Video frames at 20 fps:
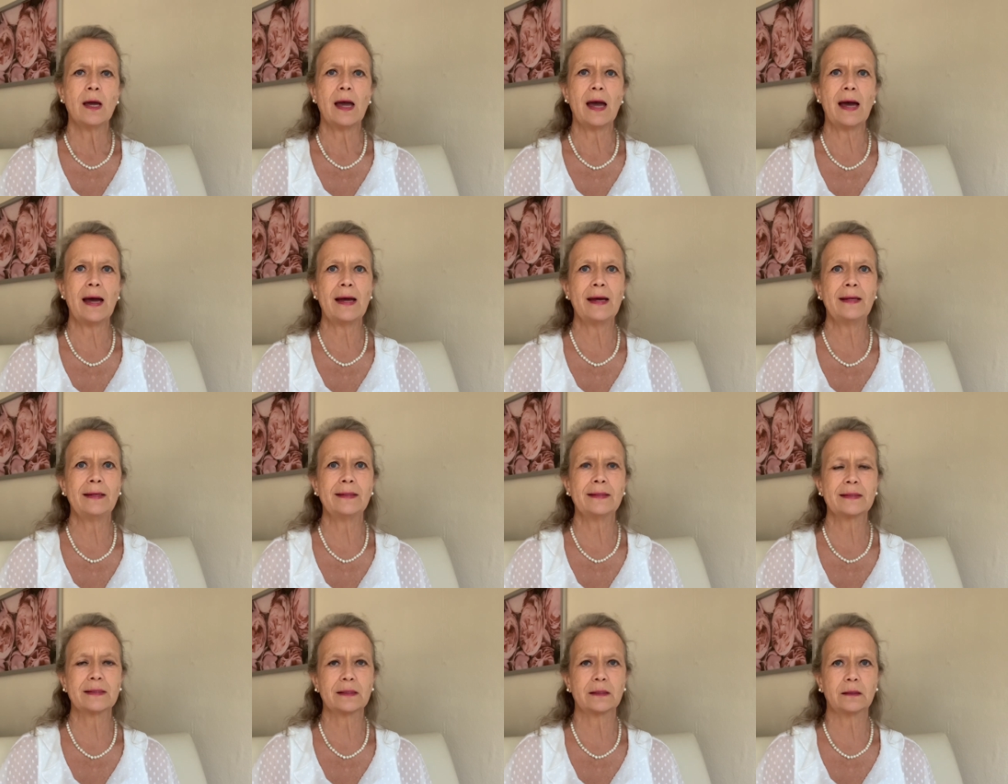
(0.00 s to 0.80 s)

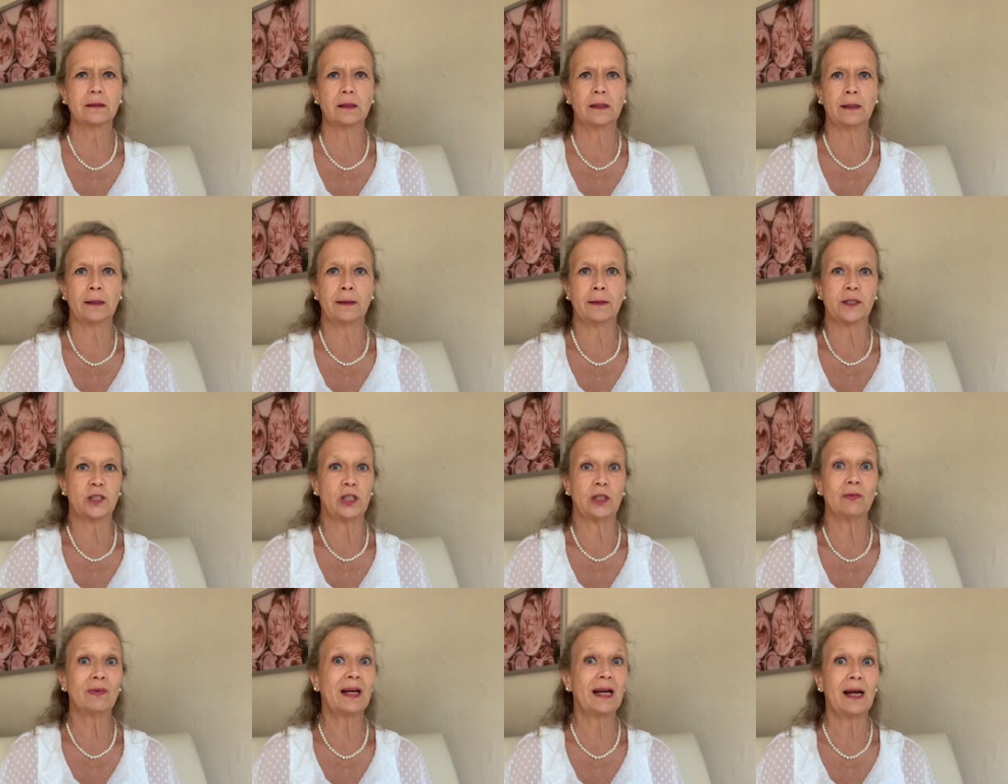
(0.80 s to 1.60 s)
and uh,
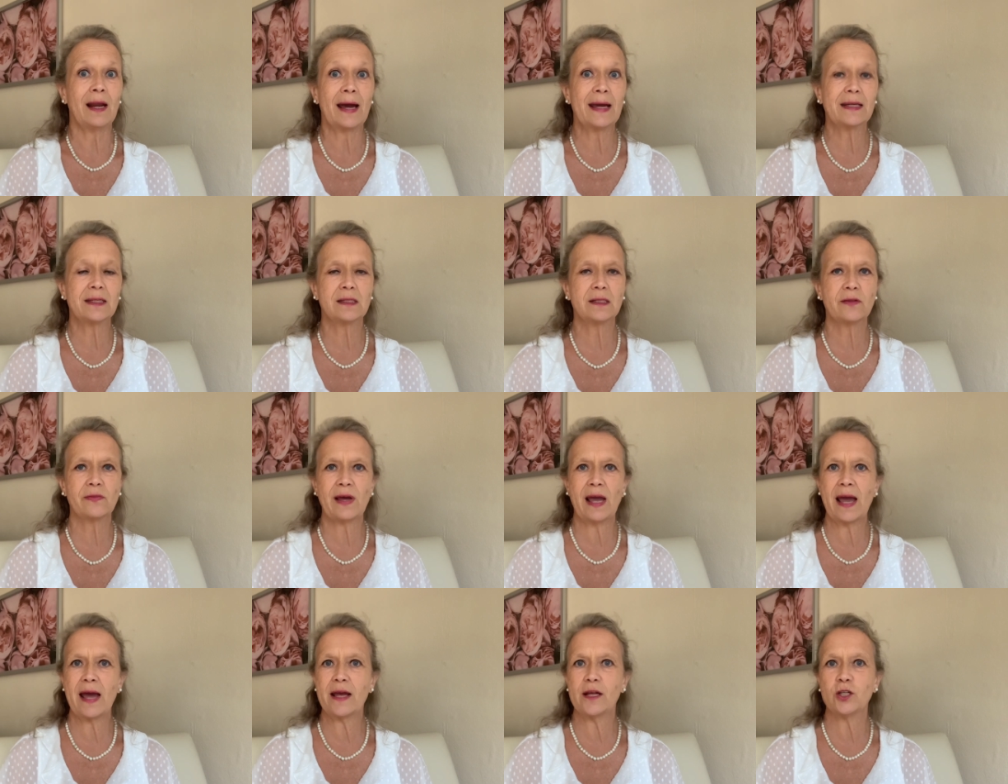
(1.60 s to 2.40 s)
she really liked it
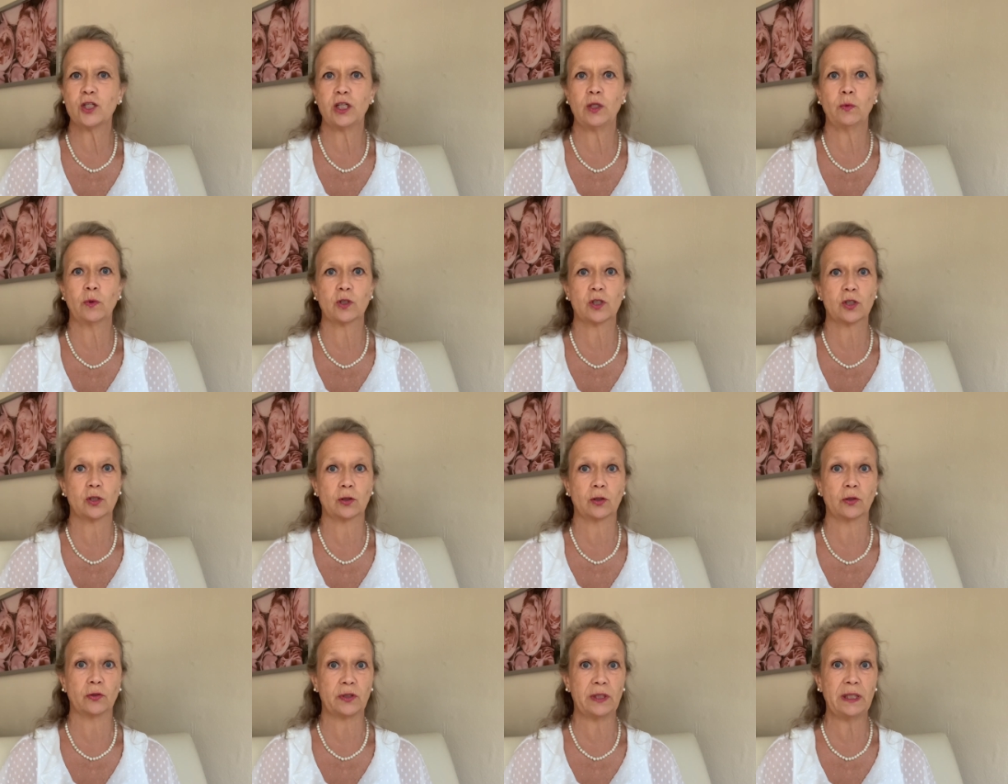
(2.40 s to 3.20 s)
there, and she wants to
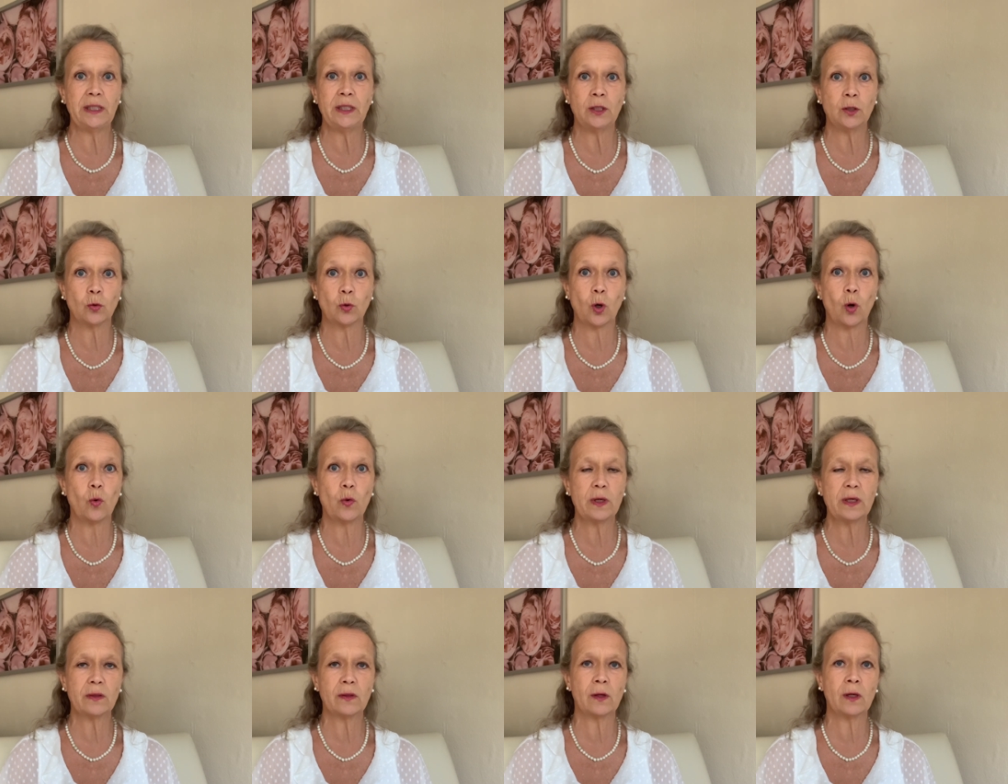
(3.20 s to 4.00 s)
continue
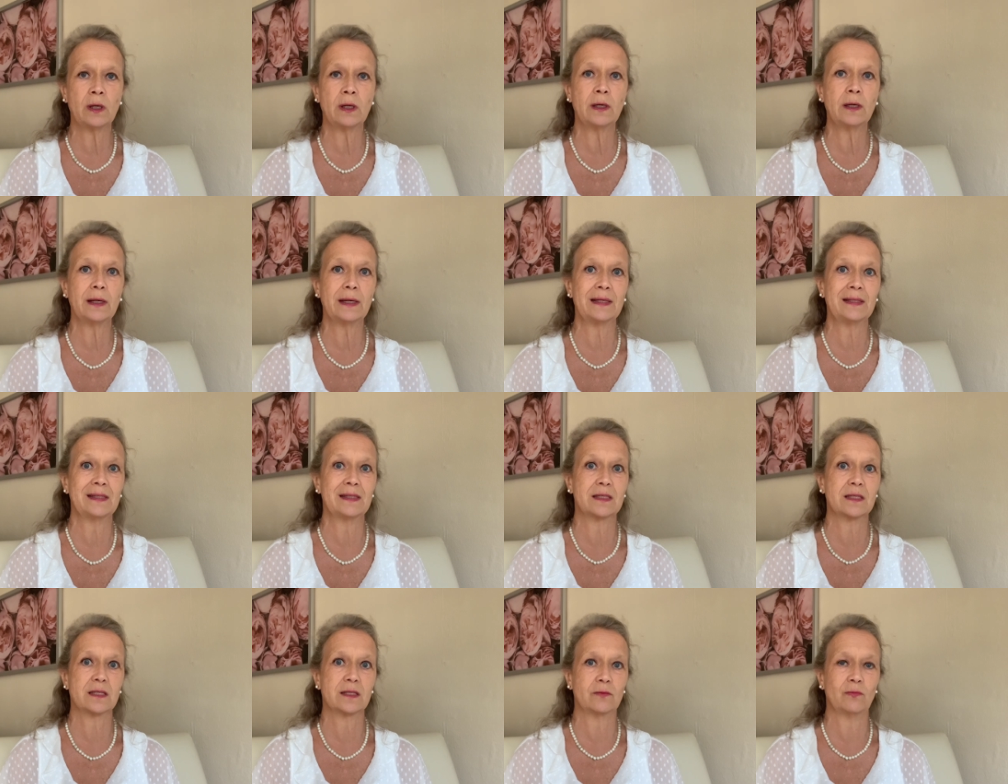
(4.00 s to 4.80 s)
going there, and
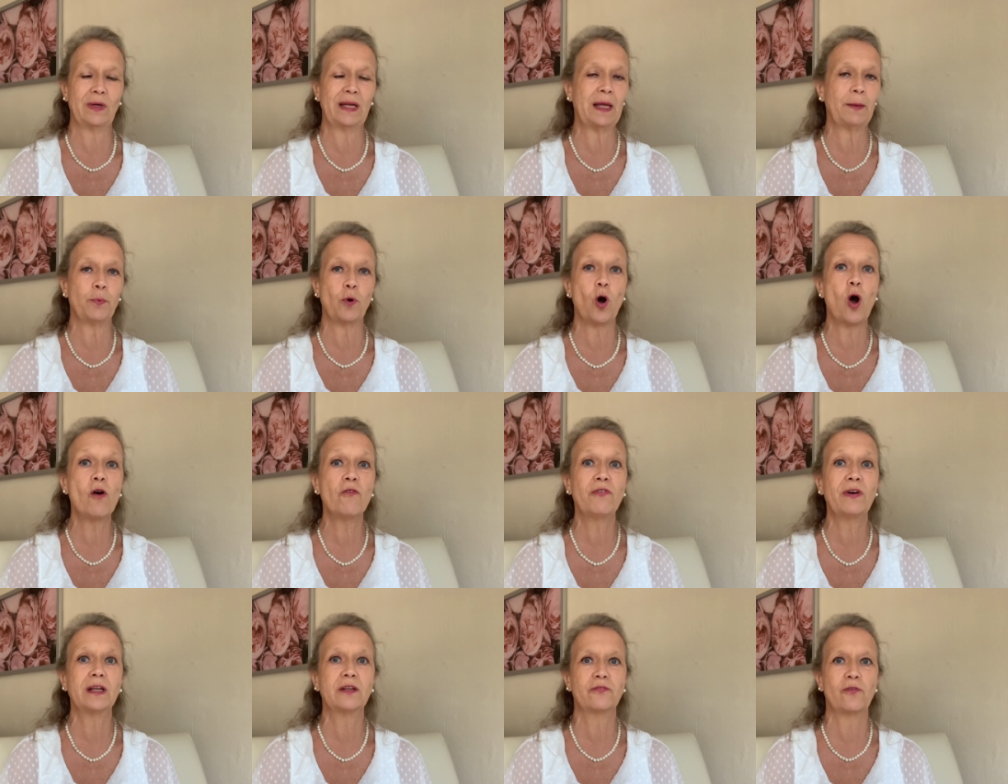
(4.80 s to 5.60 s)
it's really
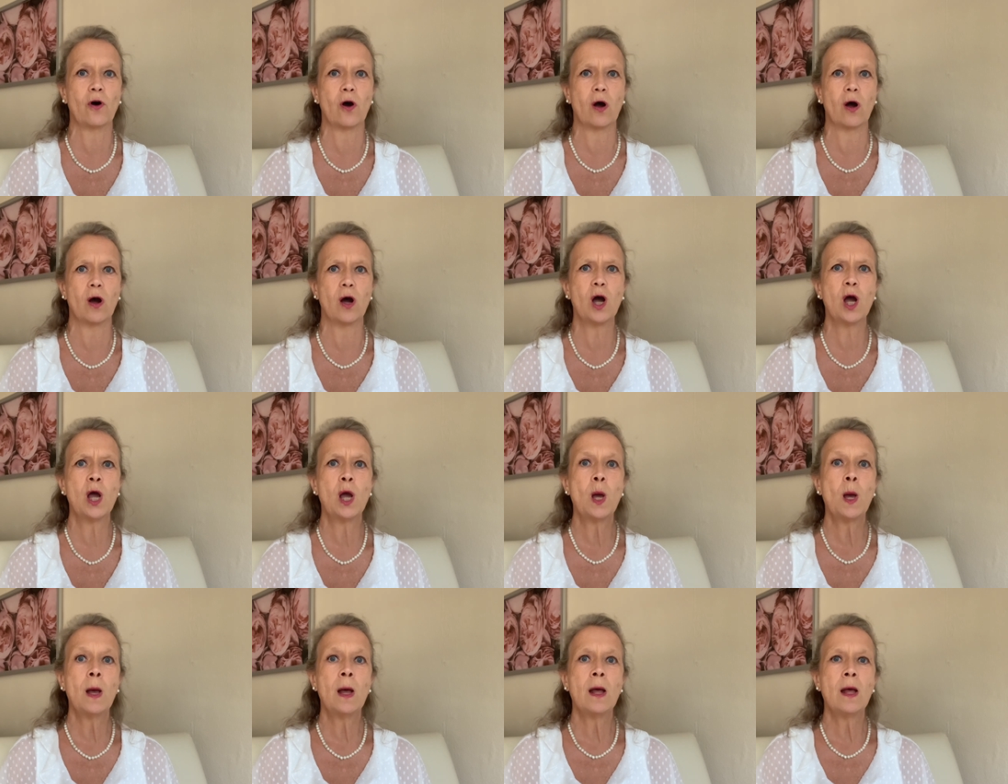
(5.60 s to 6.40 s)
perfect for her.
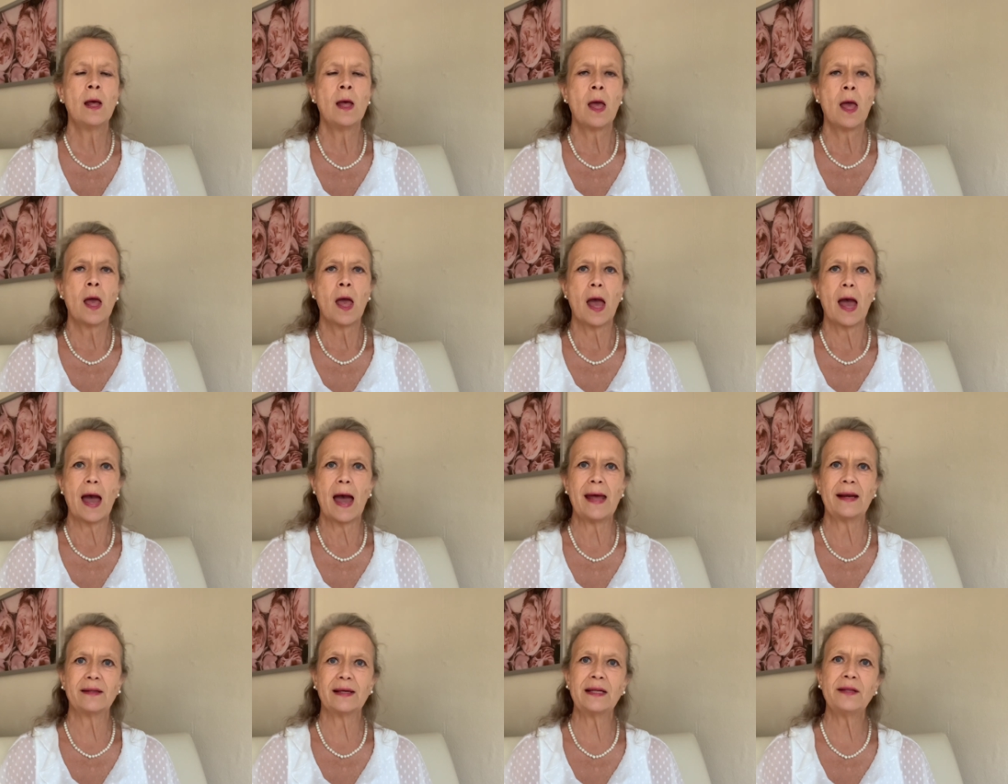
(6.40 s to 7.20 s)

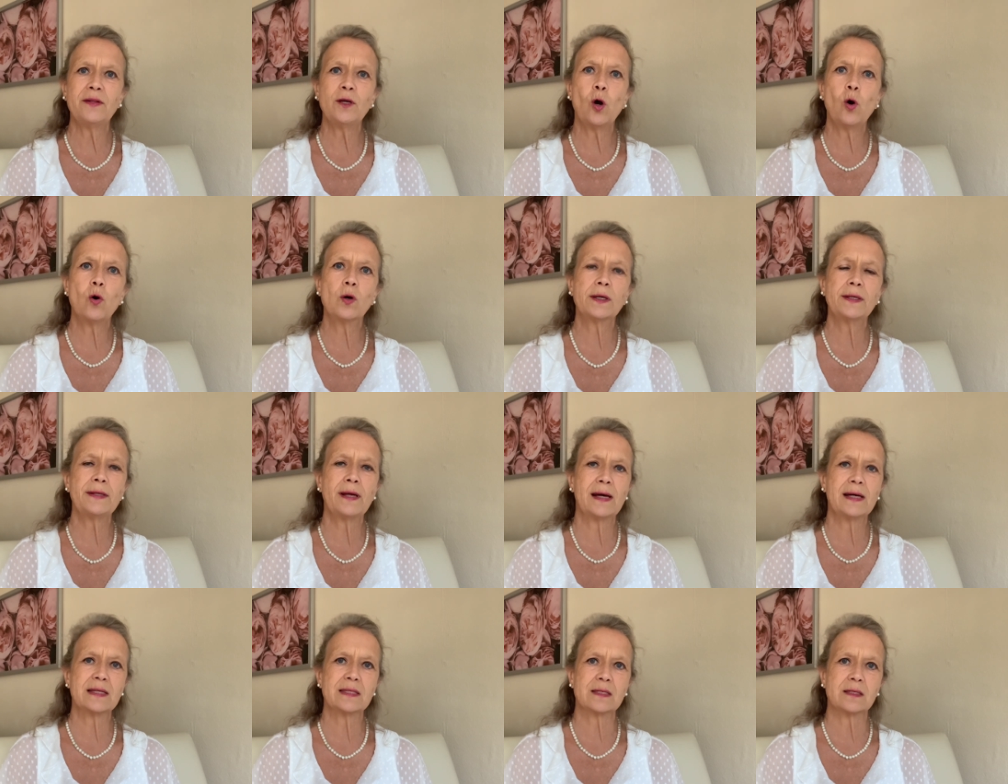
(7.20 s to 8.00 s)
And then the
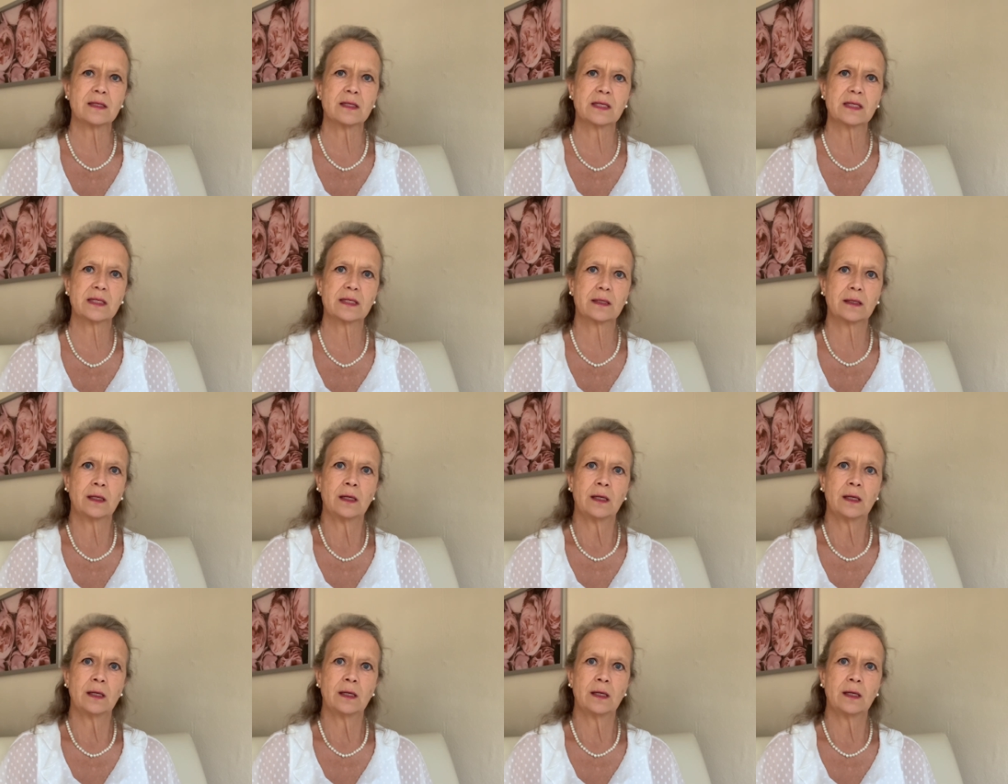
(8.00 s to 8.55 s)
organizers